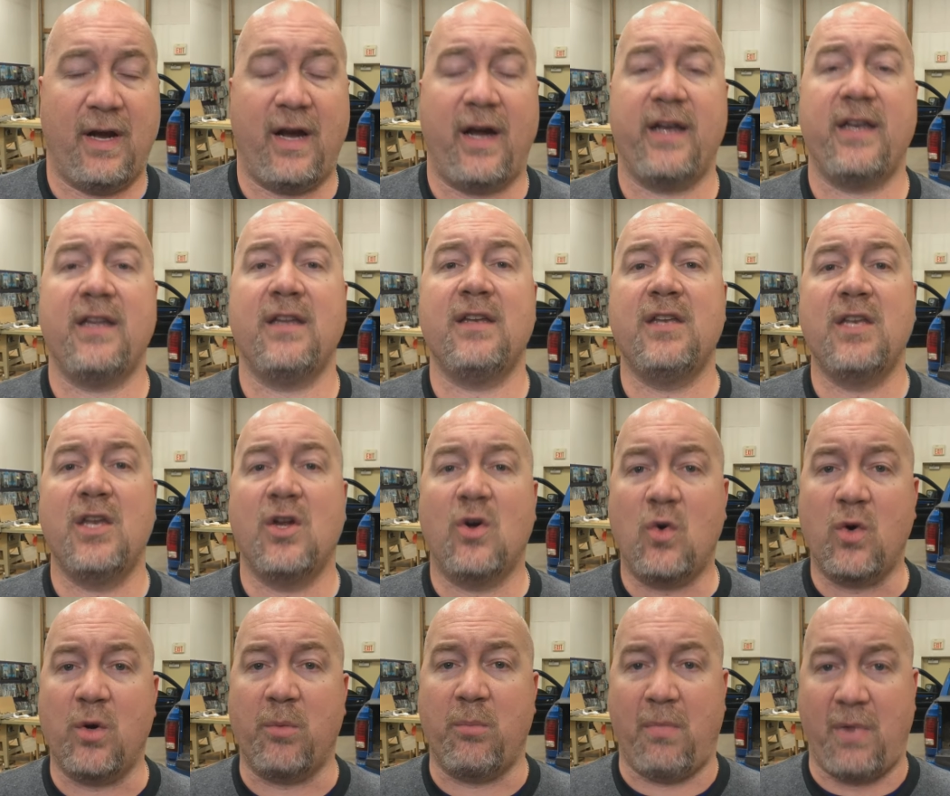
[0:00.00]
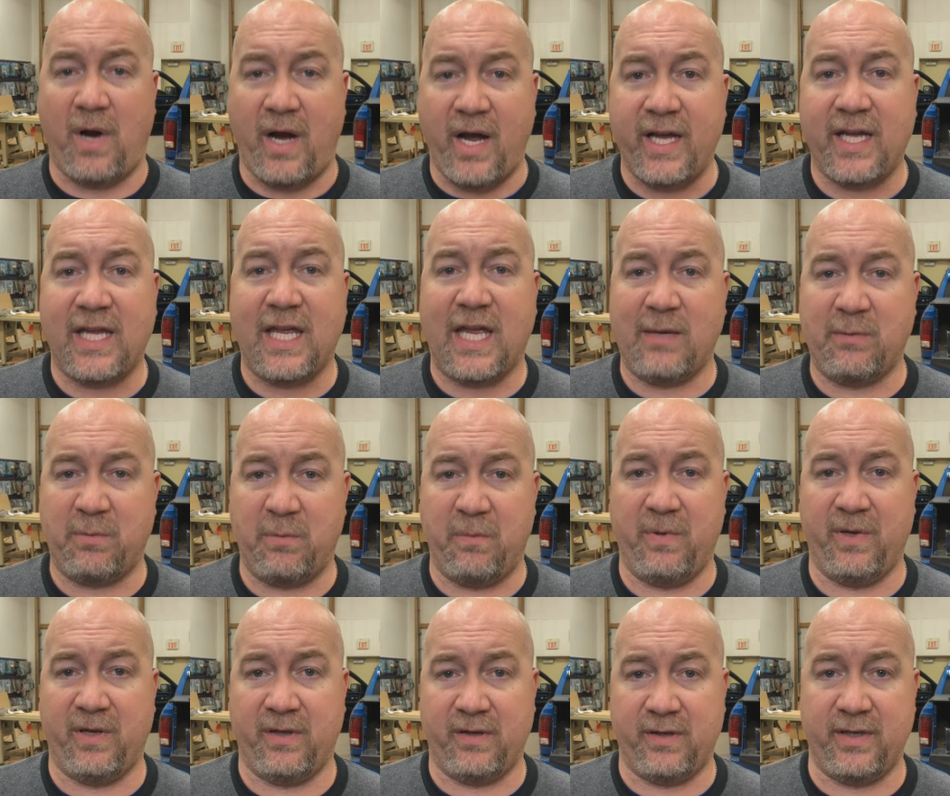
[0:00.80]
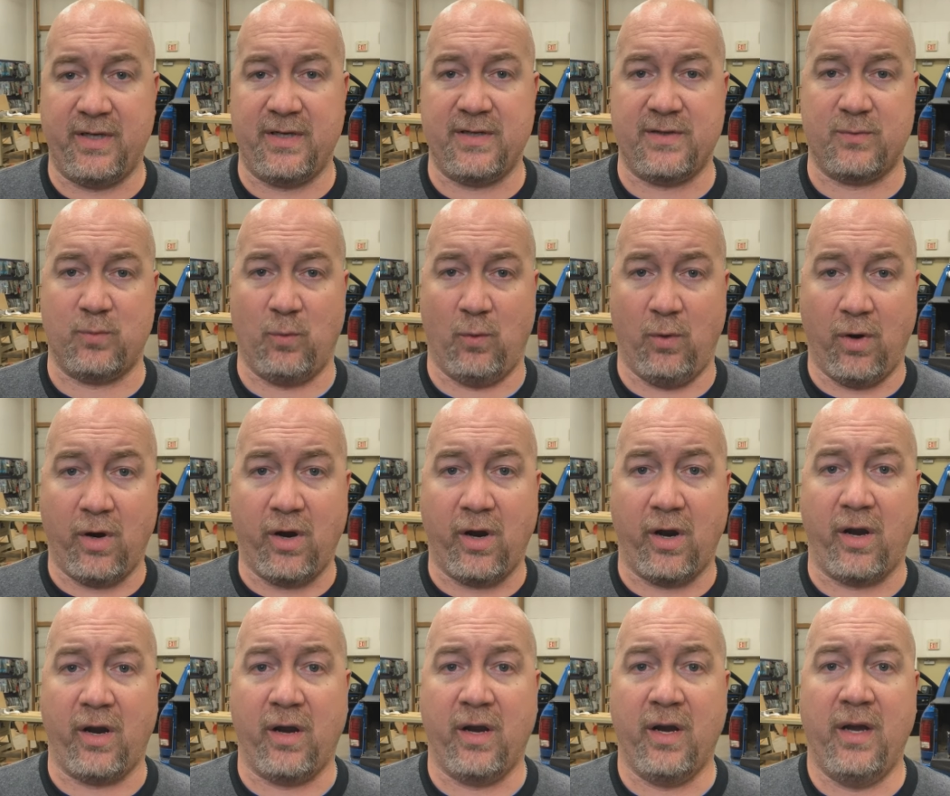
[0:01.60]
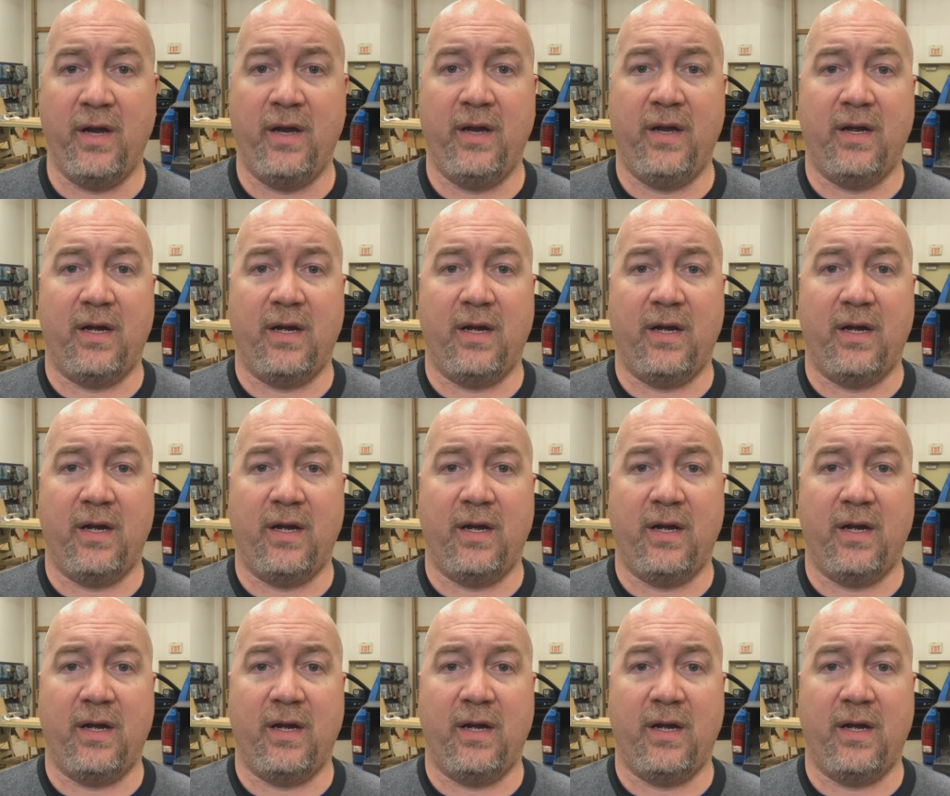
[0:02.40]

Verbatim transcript: I didn't know what my capabilities were